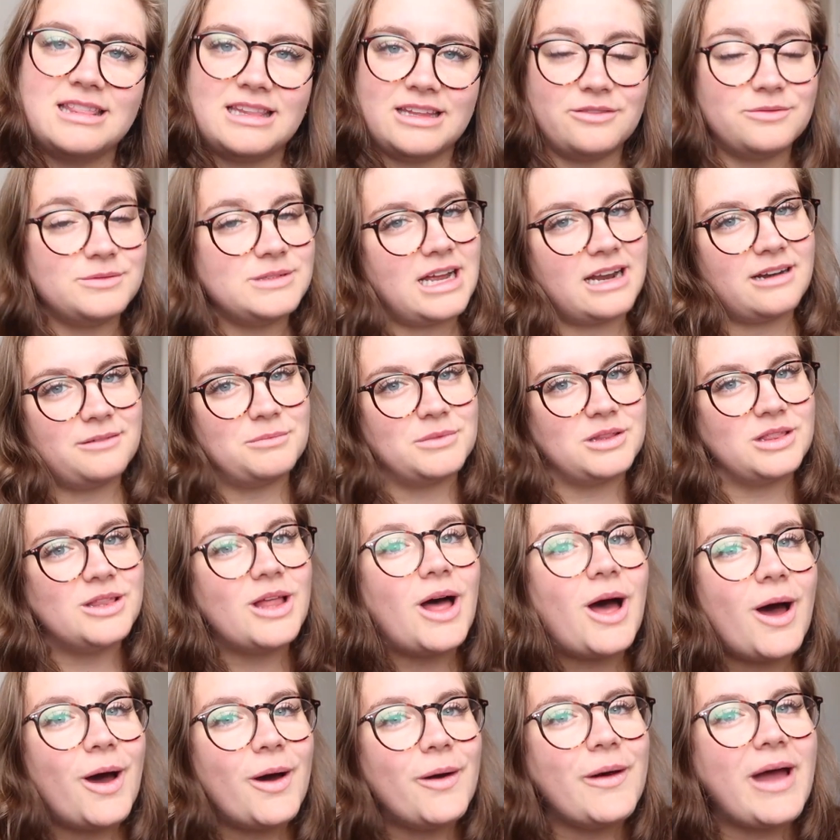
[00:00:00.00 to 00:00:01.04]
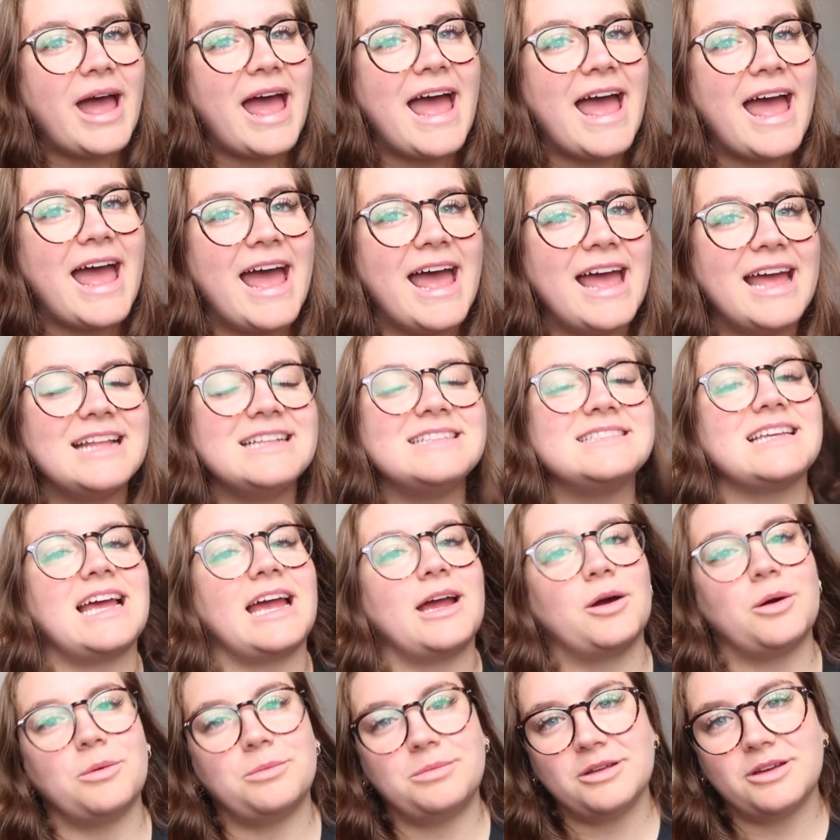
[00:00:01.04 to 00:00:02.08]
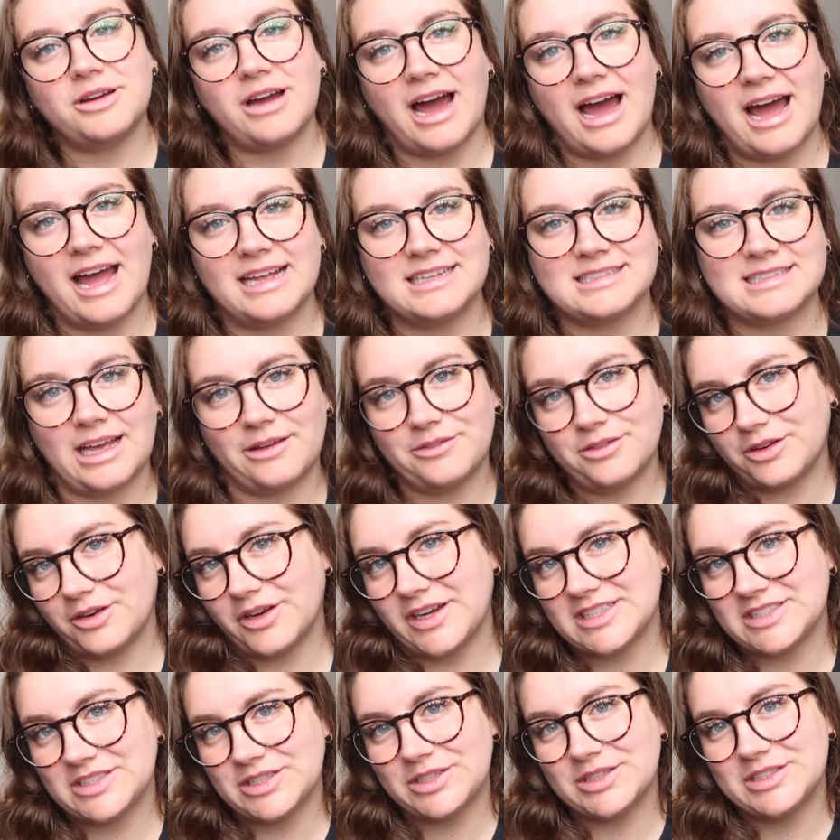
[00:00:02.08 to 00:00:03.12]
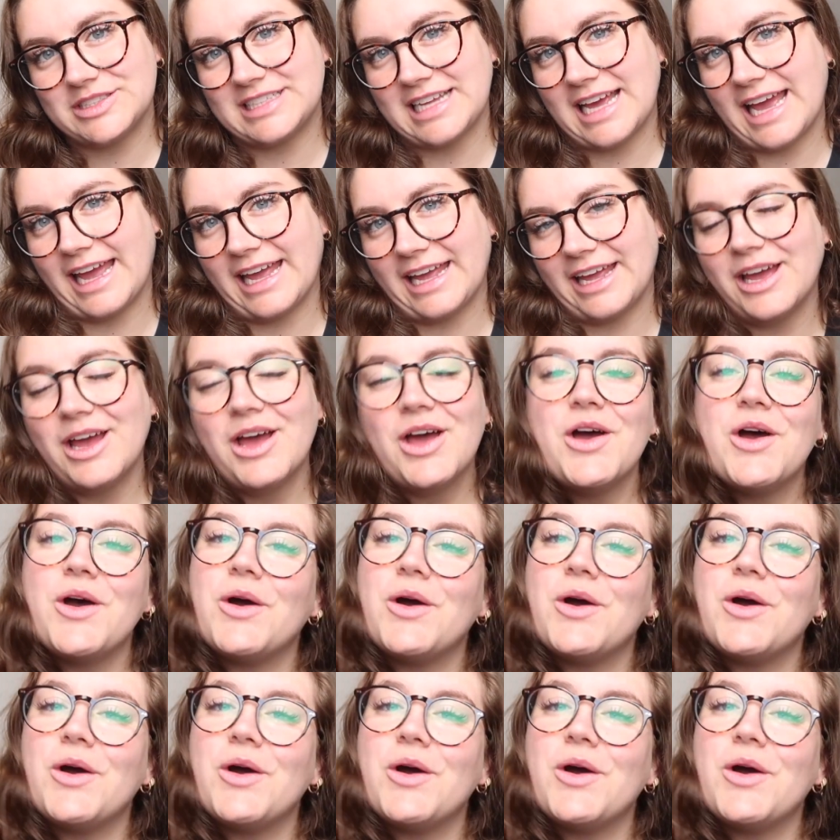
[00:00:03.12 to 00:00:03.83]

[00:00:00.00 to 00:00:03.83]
leave them down below, and I hope you guys have a great rest of your day